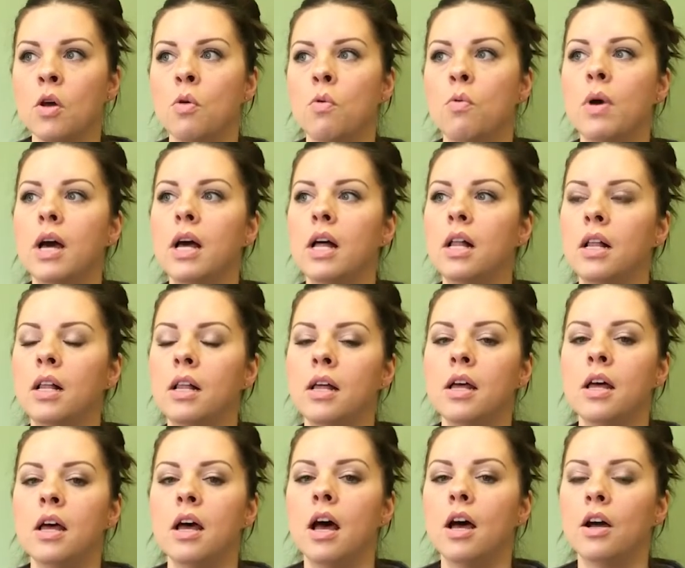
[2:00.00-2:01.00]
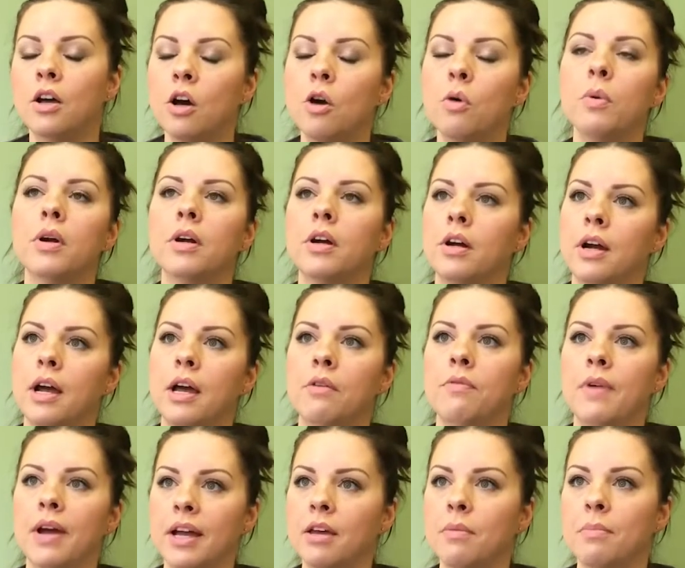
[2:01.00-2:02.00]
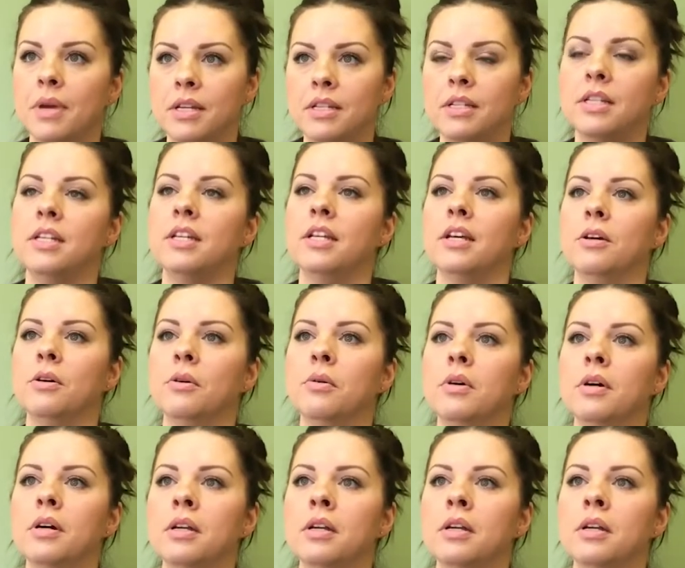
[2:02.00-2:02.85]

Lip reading: Well, a coworker had recommended you,